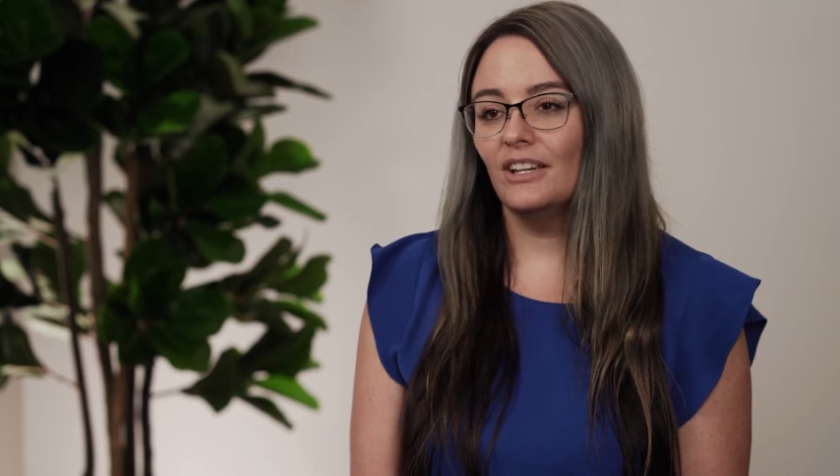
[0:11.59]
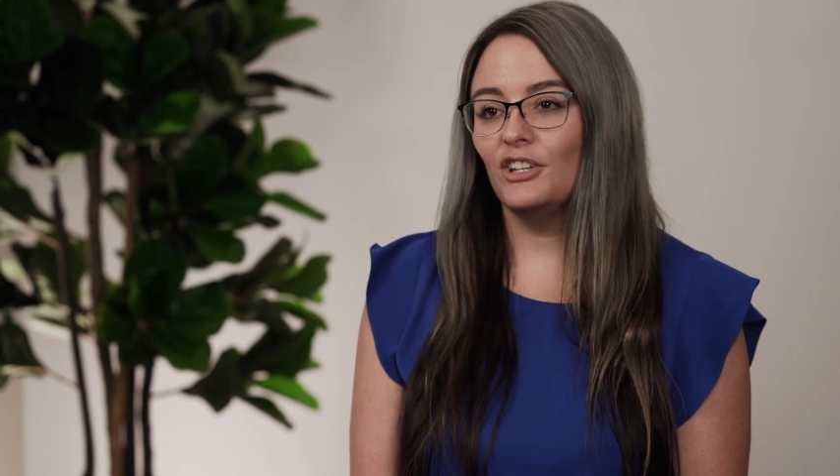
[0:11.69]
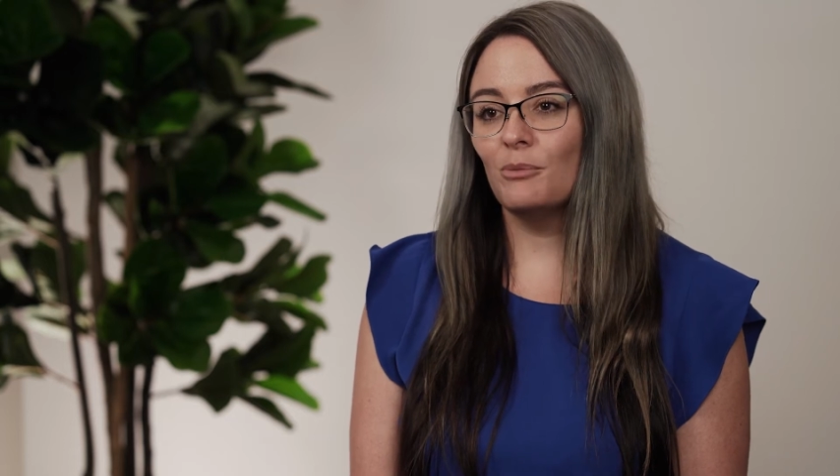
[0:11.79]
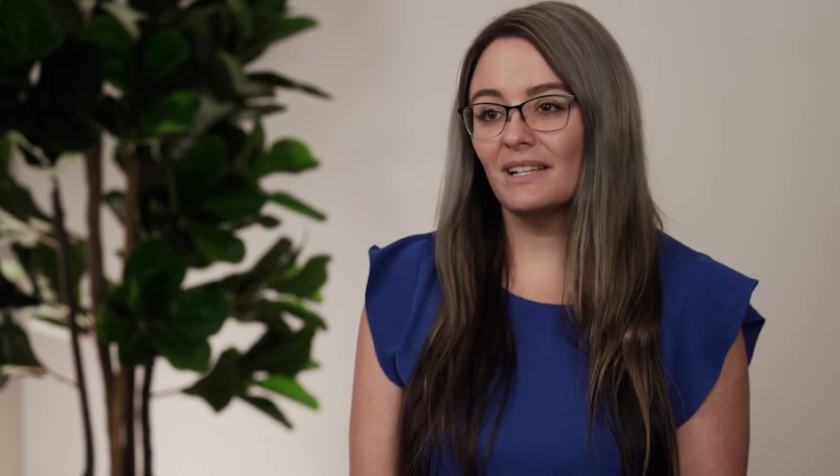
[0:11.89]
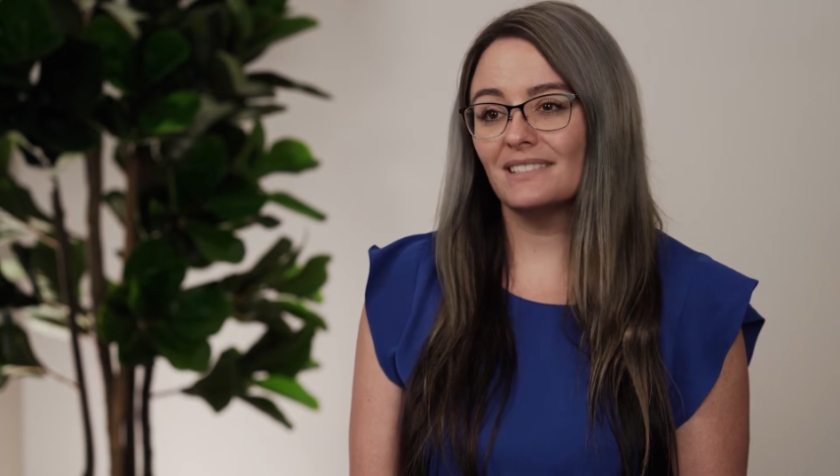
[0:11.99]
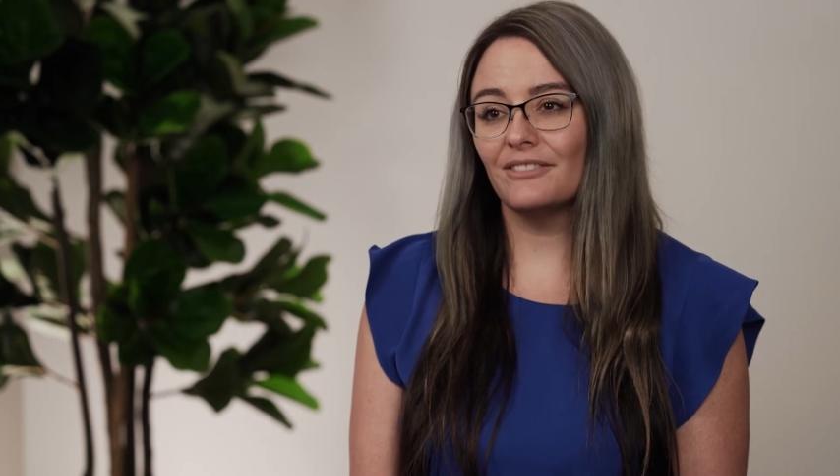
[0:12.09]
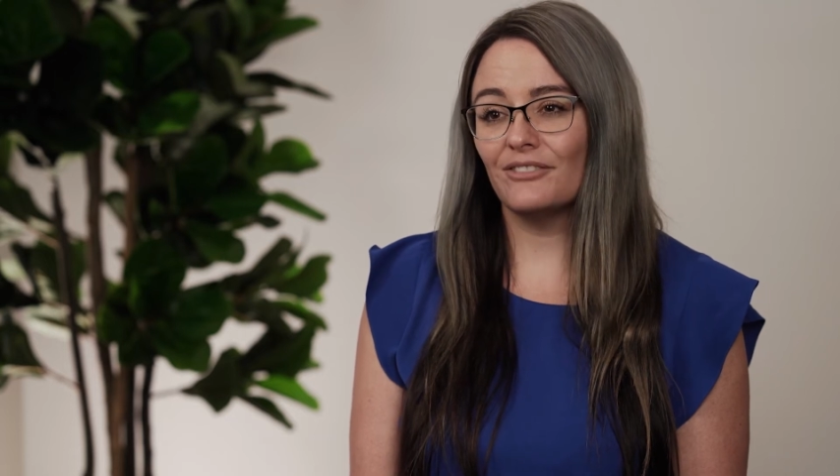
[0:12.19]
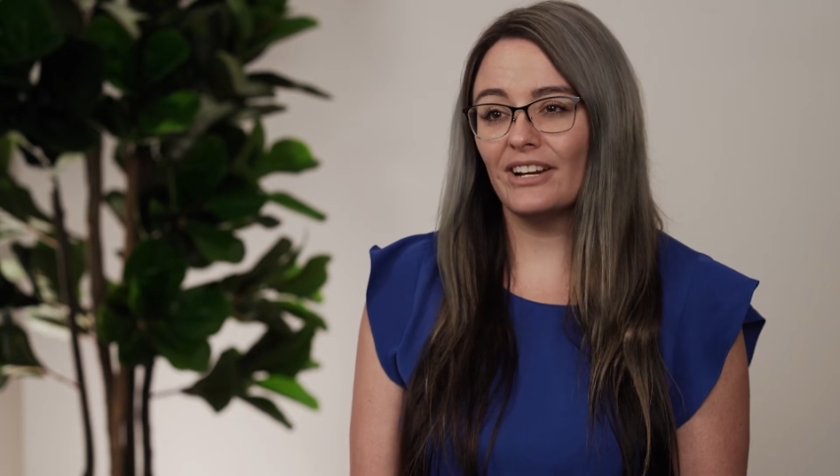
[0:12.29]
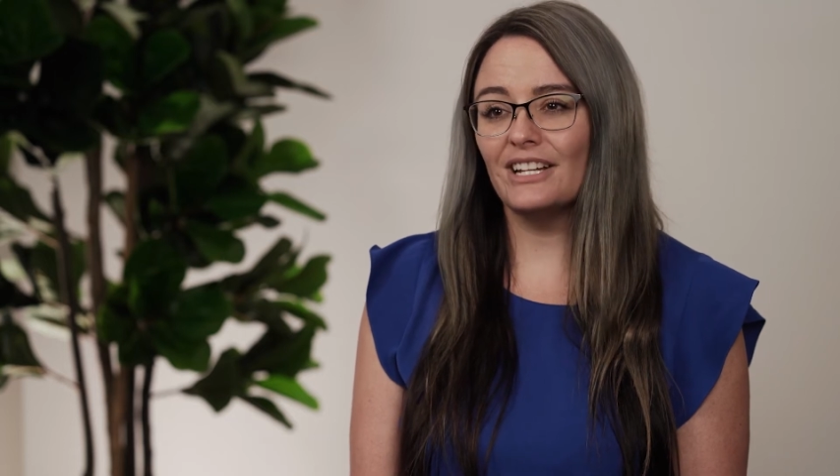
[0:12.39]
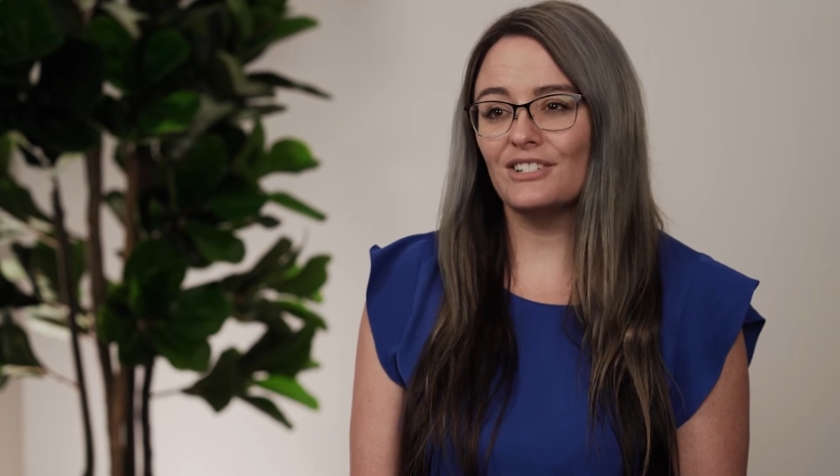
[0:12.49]
you must
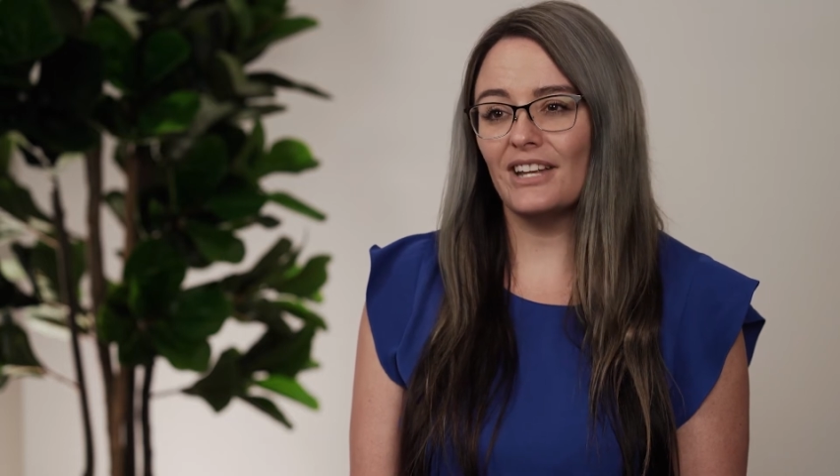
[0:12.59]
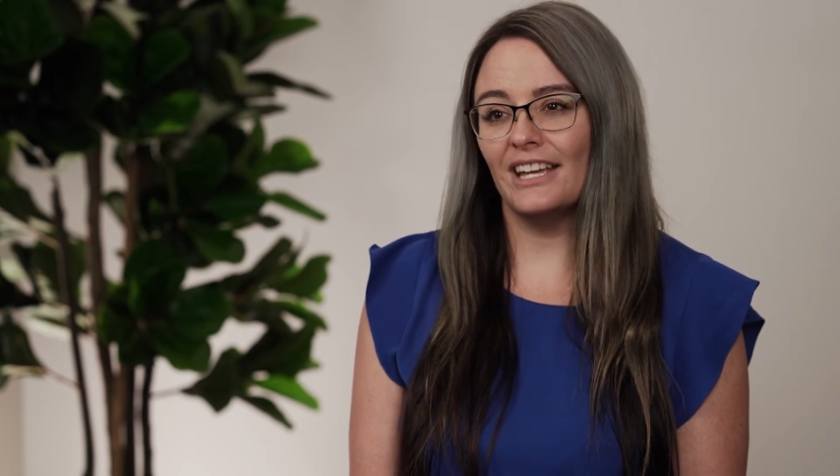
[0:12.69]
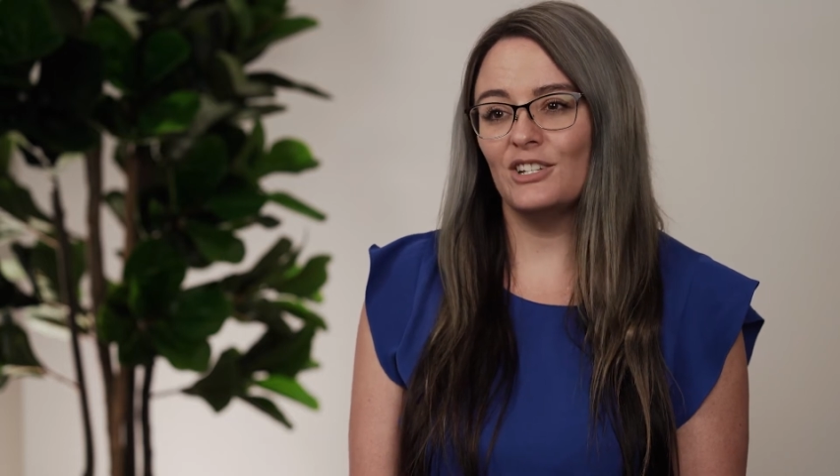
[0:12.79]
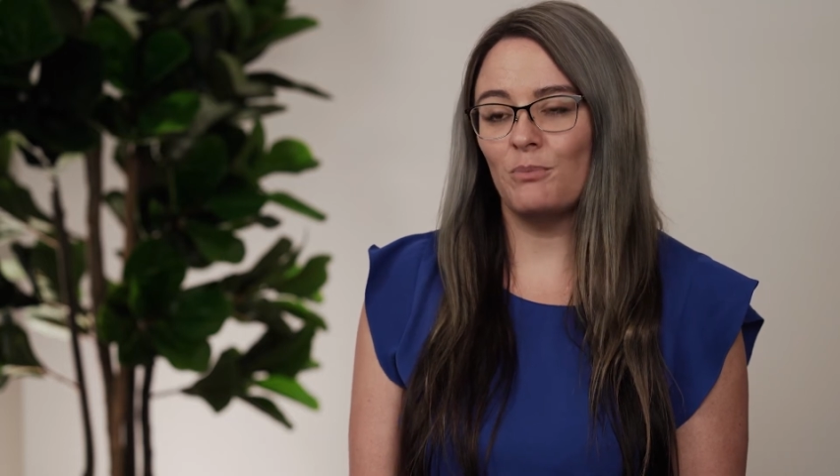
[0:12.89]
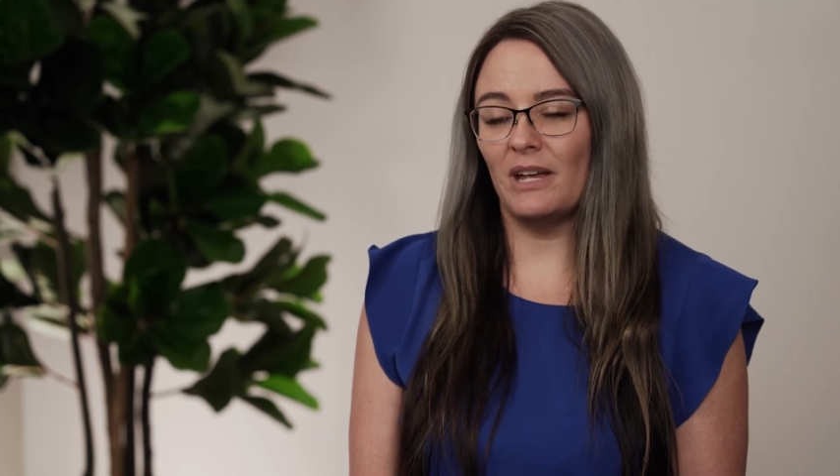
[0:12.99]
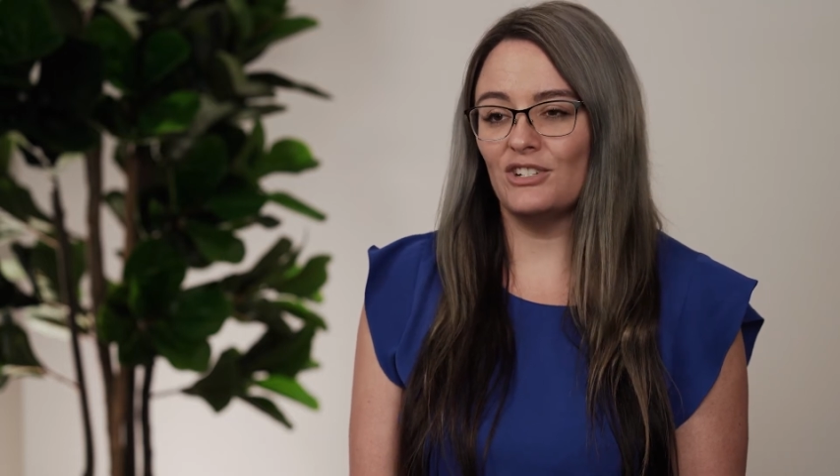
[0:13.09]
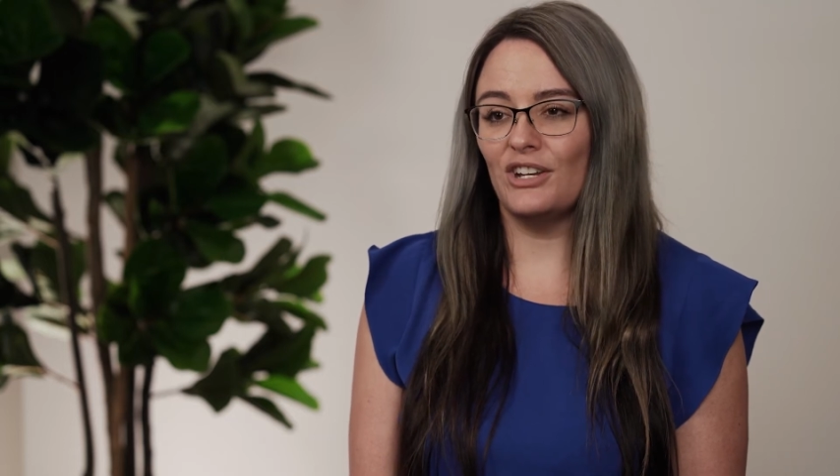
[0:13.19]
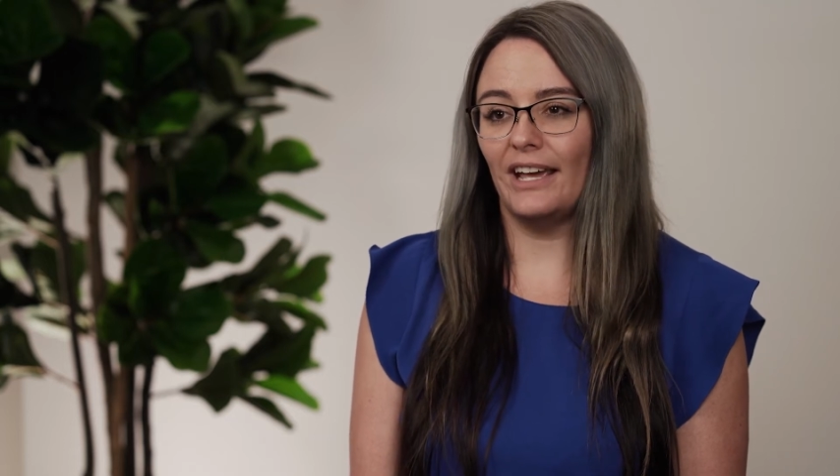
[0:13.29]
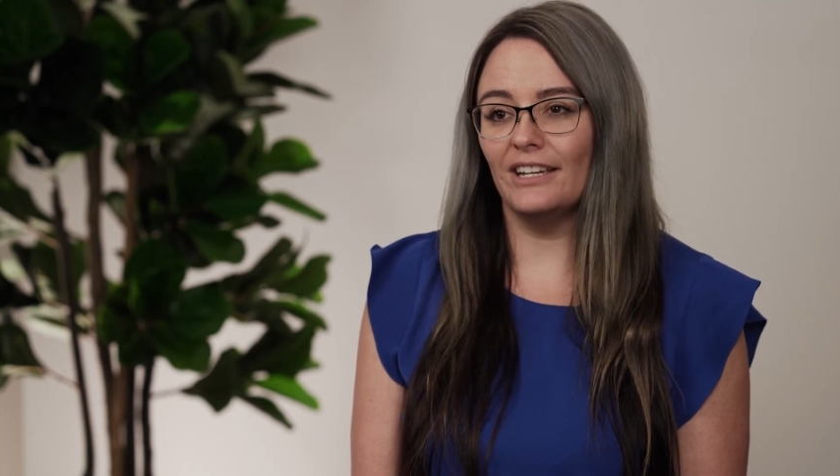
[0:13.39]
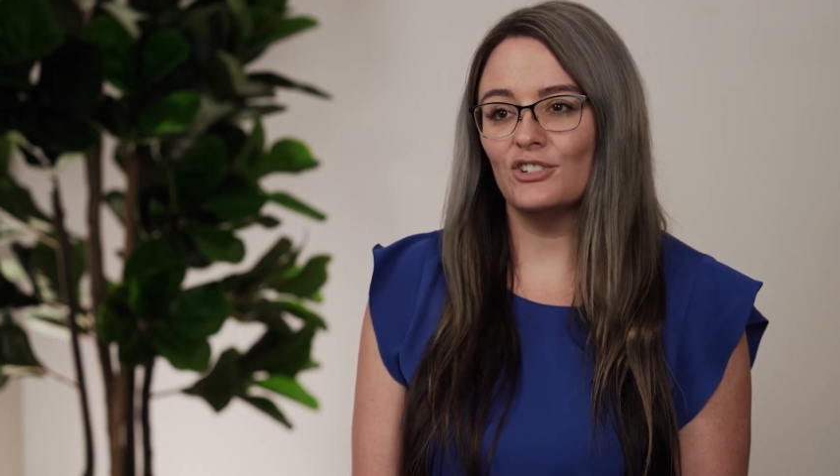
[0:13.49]
have reached age pension
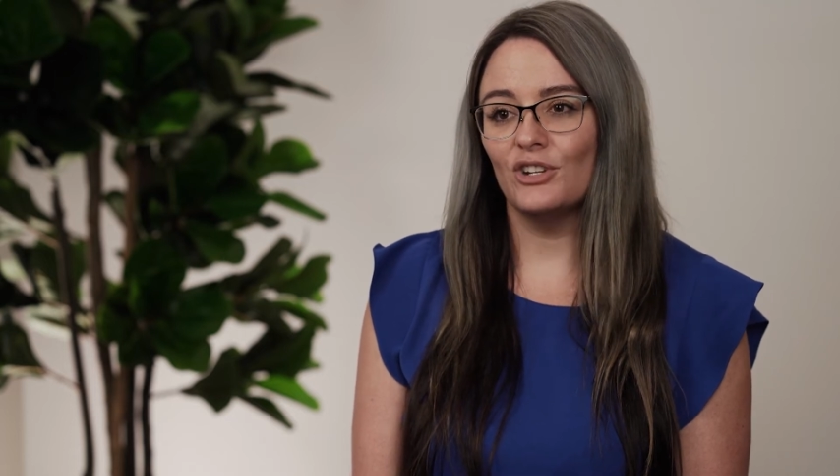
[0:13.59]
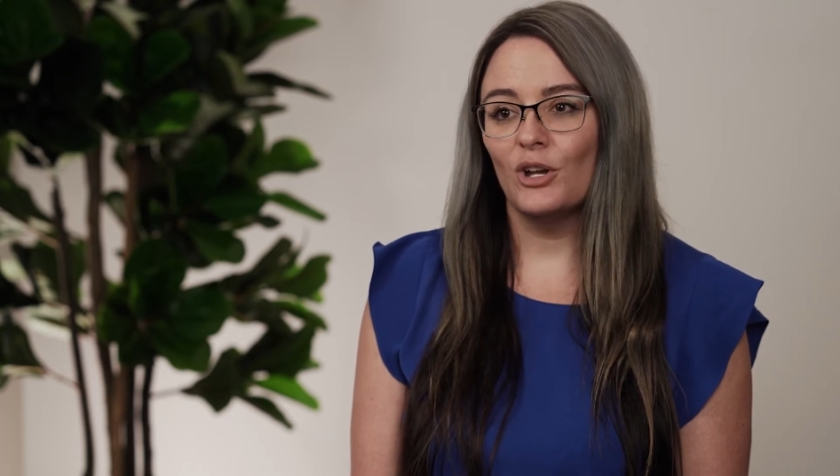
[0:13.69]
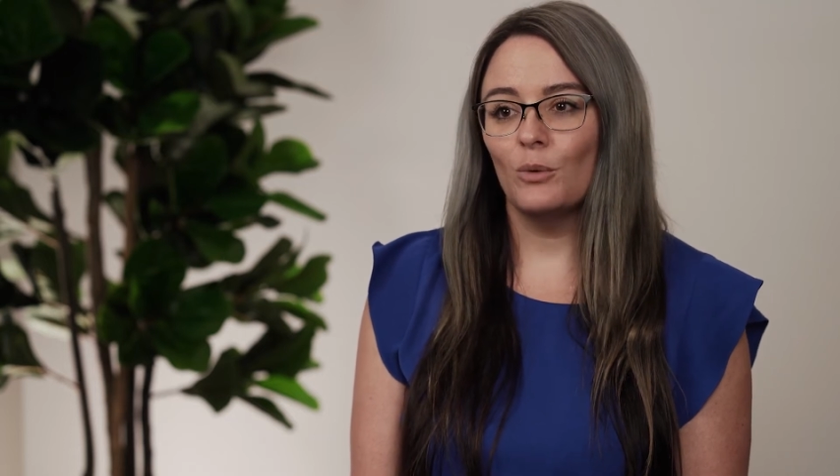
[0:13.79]
age,